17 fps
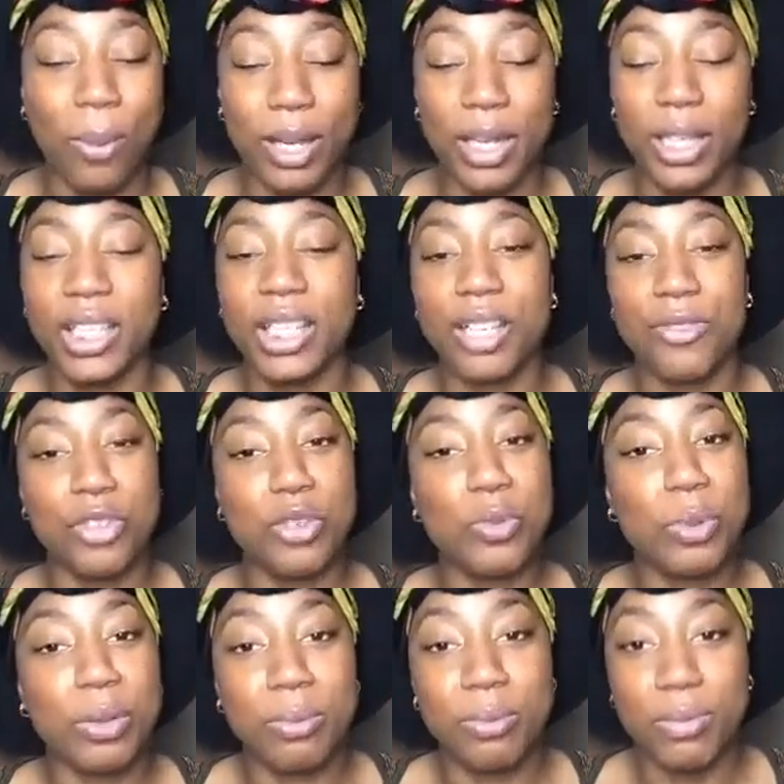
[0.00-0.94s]
want to give
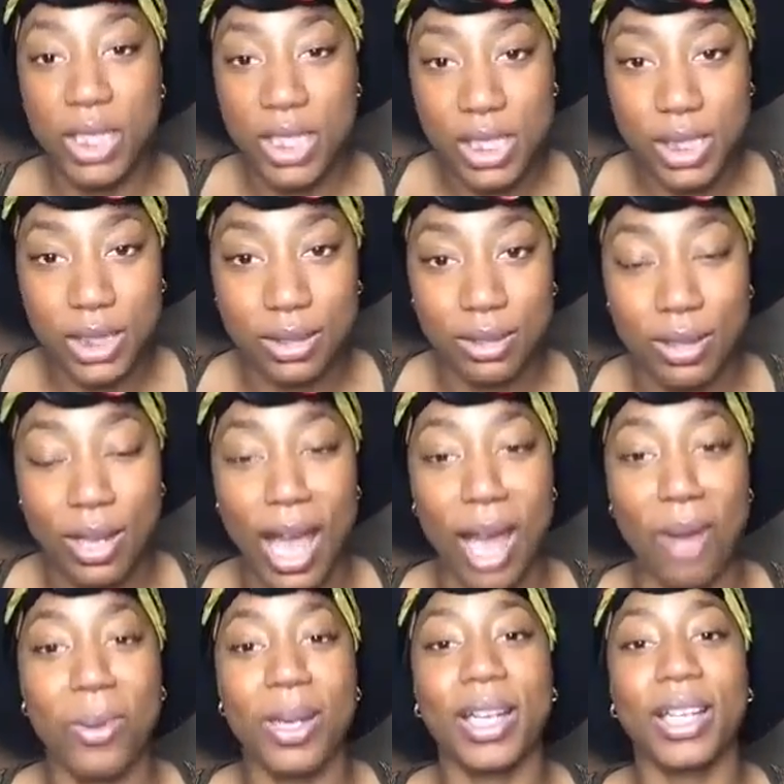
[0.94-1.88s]
you permission.
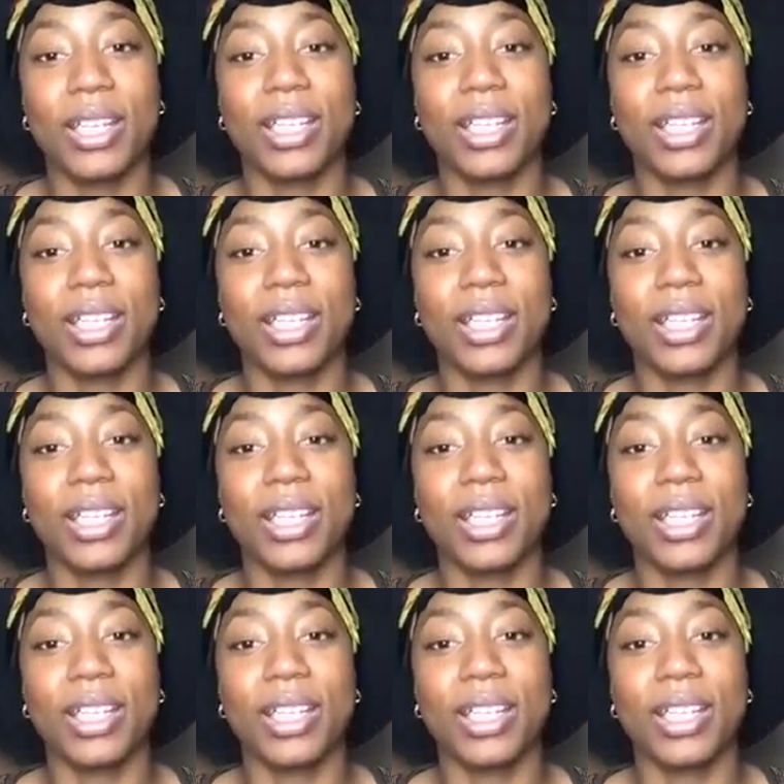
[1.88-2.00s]
I want to